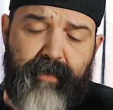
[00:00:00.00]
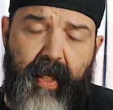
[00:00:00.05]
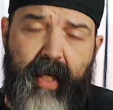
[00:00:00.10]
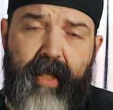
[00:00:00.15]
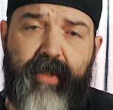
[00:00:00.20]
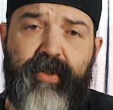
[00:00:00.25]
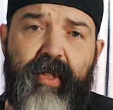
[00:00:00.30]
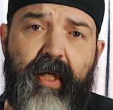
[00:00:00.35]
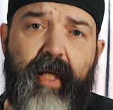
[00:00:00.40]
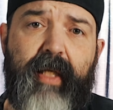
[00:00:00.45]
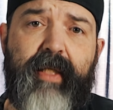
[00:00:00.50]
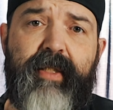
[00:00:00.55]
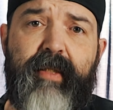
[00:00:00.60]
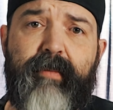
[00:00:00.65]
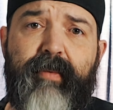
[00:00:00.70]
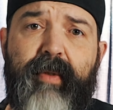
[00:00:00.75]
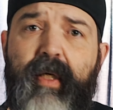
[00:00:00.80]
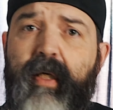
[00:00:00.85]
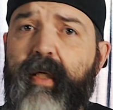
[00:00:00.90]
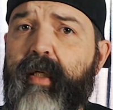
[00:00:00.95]
And she likes
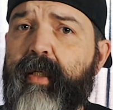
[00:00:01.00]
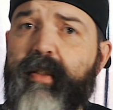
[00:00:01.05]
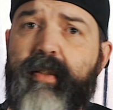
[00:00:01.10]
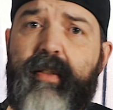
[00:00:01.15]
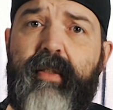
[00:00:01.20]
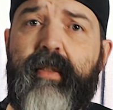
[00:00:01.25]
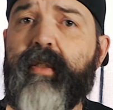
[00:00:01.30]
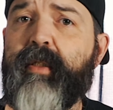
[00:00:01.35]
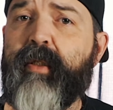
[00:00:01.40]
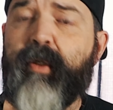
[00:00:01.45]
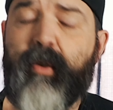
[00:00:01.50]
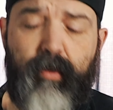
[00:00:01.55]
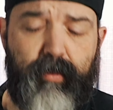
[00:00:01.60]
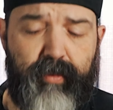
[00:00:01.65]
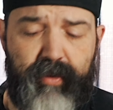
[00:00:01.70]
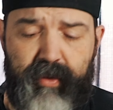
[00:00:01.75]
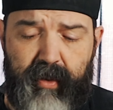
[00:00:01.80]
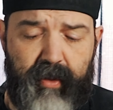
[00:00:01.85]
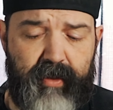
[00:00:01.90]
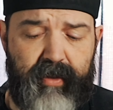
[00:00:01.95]
it because, you know,
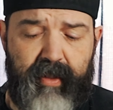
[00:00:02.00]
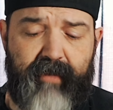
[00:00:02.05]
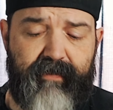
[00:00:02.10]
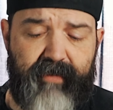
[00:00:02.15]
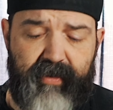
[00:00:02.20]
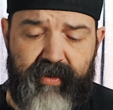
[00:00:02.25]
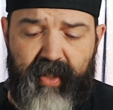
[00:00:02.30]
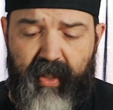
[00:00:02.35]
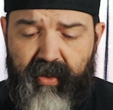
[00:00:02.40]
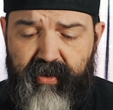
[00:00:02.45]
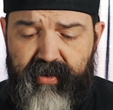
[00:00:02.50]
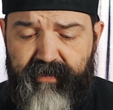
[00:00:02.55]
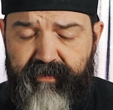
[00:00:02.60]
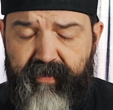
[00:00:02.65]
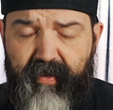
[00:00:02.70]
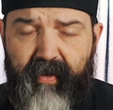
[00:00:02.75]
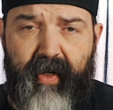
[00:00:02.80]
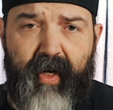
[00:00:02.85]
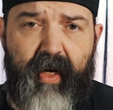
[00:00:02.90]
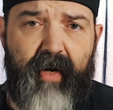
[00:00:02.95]
she doesn't have to charge it
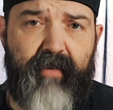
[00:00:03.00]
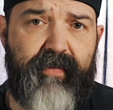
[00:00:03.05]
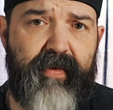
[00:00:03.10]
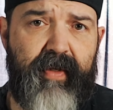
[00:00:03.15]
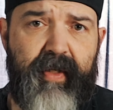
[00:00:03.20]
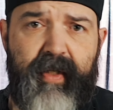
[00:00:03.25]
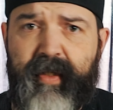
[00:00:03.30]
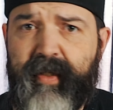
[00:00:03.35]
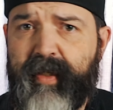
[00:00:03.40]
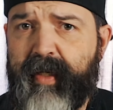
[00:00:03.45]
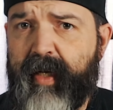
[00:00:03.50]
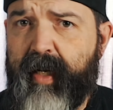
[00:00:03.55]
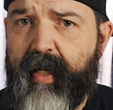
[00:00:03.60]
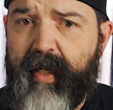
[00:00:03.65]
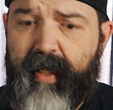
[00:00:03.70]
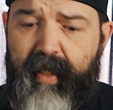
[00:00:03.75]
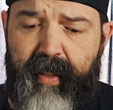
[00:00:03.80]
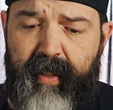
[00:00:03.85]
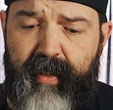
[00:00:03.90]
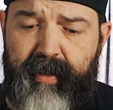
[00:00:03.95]
very often
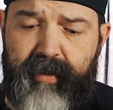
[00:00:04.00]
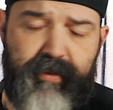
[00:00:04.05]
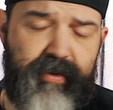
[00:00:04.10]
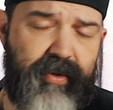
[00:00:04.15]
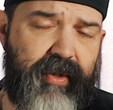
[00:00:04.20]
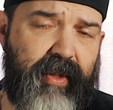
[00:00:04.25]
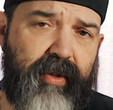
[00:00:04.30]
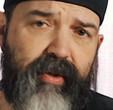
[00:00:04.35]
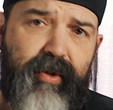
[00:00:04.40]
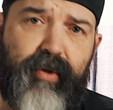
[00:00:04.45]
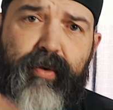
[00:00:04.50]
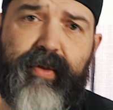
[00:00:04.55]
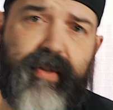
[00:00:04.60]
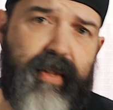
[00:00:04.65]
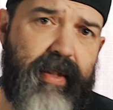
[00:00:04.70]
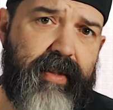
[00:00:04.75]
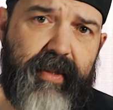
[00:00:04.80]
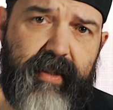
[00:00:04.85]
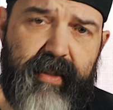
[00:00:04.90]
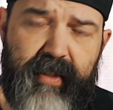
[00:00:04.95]
and she can use
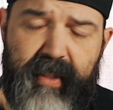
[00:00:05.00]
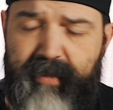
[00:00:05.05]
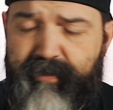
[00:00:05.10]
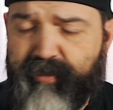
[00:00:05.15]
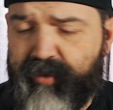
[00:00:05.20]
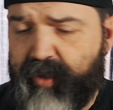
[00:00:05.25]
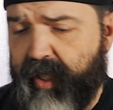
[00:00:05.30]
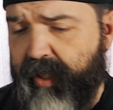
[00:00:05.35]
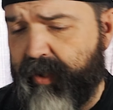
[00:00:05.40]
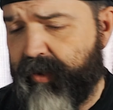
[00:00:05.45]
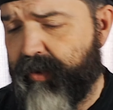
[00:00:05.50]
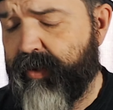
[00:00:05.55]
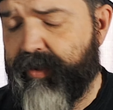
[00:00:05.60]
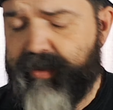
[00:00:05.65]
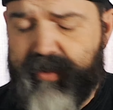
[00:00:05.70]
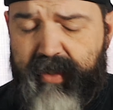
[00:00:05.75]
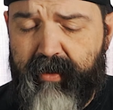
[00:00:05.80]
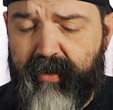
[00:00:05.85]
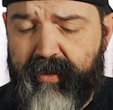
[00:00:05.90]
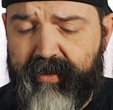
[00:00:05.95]
it as a sleep tracker,
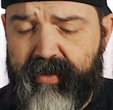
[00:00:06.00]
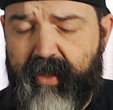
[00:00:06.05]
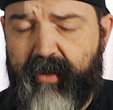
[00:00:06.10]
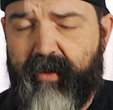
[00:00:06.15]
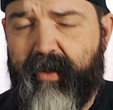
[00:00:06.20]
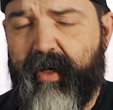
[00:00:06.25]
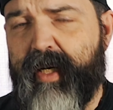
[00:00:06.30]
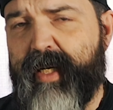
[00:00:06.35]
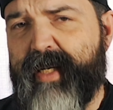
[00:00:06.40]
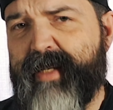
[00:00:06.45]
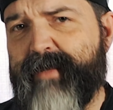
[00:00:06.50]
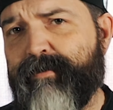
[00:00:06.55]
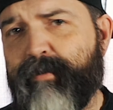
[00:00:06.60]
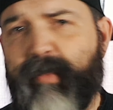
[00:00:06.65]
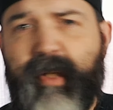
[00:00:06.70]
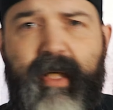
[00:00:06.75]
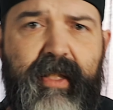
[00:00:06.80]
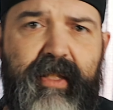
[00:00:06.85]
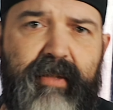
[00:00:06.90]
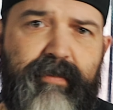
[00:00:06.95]
etc., etc.
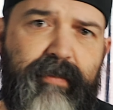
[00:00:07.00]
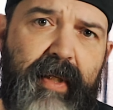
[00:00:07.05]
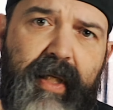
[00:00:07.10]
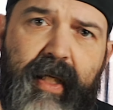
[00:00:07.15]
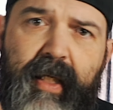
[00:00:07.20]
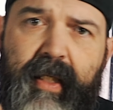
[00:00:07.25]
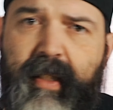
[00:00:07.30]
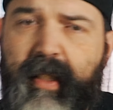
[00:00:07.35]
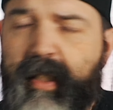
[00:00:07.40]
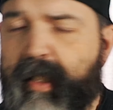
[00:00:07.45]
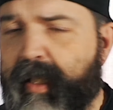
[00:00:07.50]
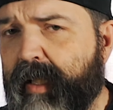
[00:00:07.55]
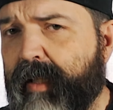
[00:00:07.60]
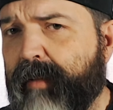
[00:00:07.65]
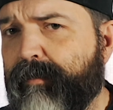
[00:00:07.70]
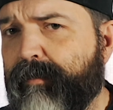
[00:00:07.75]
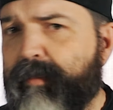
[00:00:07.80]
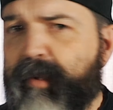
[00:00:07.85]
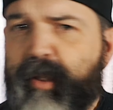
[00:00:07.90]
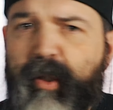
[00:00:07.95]
But it's been,
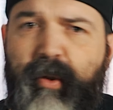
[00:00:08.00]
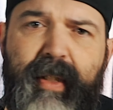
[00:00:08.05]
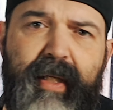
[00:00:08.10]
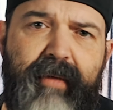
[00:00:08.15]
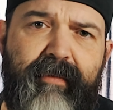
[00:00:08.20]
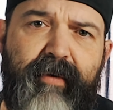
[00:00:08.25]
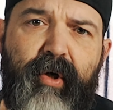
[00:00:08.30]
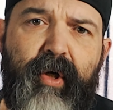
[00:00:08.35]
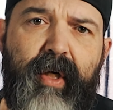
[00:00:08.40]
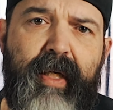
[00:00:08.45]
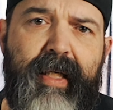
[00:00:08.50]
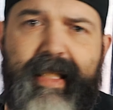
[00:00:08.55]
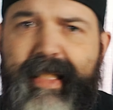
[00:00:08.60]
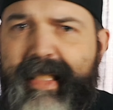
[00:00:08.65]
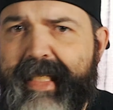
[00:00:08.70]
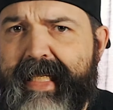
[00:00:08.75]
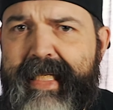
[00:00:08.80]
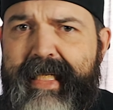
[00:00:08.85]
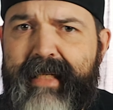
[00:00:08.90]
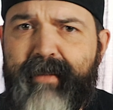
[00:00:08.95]
you know, giving her a
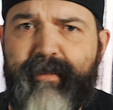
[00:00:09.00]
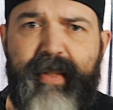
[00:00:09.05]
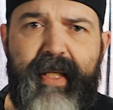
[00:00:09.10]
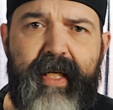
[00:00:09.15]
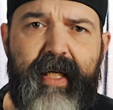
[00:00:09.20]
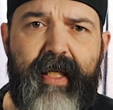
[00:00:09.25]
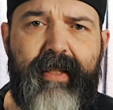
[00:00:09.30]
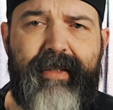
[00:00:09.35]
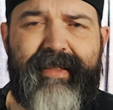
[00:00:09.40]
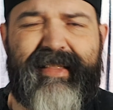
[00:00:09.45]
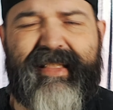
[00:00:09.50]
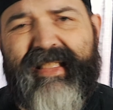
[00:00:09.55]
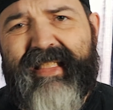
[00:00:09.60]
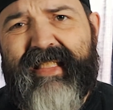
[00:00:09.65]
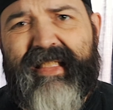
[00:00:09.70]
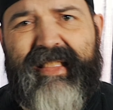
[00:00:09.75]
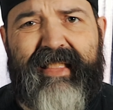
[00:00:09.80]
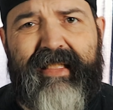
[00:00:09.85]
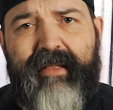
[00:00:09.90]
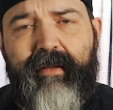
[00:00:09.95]
little bit of
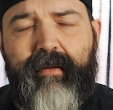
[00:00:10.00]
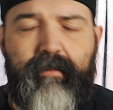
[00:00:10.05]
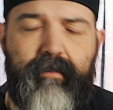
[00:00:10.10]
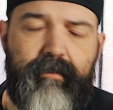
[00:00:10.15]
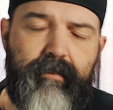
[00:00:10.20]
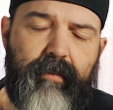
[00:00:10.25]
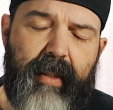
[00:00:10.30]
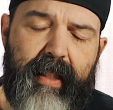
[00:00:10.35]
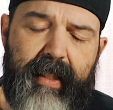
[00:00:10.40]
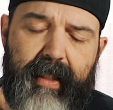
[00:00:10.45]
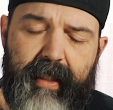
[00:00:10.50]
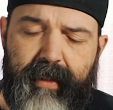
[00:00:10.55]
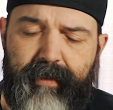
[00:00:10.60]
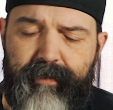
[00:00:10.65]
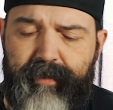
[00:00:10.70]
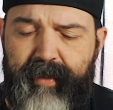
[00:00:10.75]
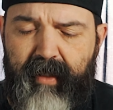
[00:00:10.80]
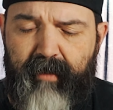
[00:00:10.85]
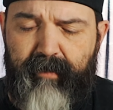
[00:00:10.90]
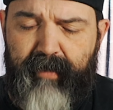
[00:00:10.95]
eh lately,
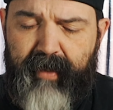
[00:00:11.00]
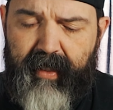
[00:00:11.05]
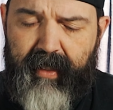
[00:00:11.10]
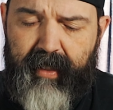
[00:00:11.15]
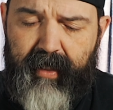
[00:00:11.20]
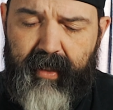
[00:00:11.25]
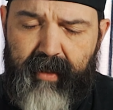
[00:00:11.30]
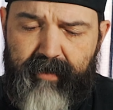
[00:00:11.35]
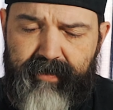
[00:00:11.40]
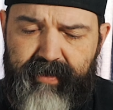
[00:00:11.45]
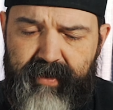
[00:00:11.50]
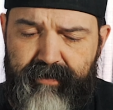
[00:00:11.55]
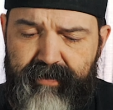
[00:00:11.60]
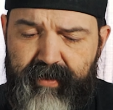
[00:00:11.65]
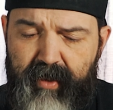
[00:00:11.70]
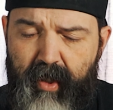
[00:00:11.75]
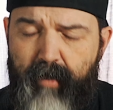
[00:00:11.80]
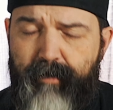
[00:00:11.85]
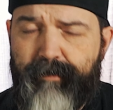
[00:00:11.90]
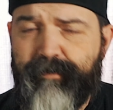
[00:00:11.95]
a little bit of hiccups.
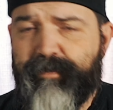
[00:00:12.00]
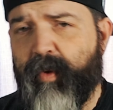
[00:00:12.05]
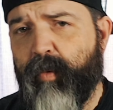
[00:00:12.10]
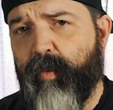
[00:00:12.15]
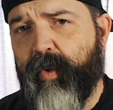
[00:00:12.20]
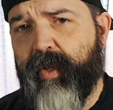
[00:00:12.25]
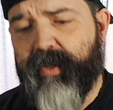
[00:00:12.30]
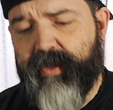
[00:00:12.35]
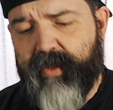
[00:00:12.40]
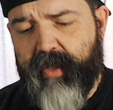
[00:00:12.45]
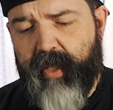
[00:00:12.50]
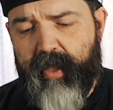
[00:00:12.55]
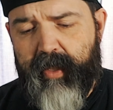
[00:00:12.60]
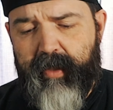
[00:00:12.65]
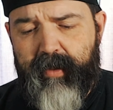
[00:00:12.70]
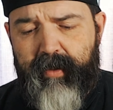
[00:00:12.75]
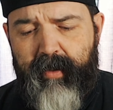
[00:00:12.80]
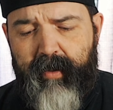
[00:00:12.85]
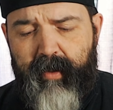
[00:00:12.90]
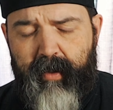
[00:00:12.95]
So we
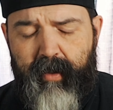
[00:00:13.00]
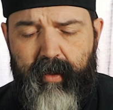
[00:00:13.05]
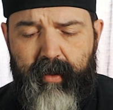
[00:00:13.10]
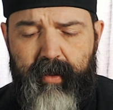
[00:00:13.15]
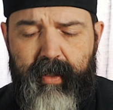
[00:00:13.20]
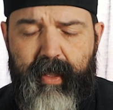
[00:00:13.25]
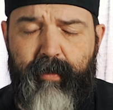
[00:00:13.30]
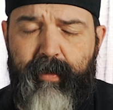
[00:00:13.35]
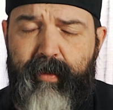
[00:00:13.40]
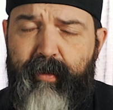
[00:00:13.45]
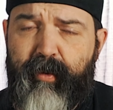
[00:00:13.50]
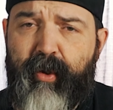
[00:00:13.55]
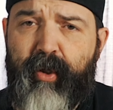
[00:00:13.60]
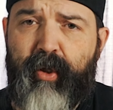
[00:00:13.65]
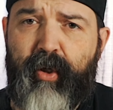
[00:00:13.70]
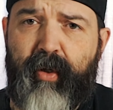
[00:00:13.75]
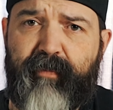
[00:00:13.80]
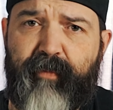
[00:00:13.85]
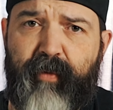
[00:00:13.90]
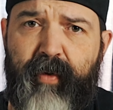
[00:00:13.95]
decided that we were going
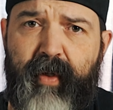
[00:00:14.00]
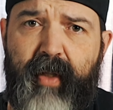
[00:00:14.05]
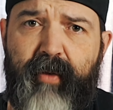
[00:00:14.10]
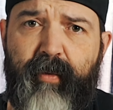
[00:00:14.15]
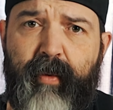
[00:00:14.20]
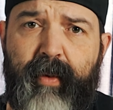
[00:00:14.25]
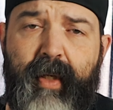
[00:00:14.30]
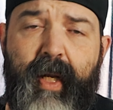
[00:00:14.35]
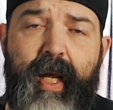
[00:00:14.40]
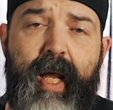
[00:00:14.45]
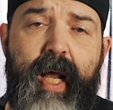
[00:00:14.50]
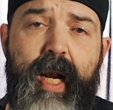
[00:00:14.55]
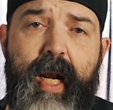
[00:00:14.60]
to look for another one.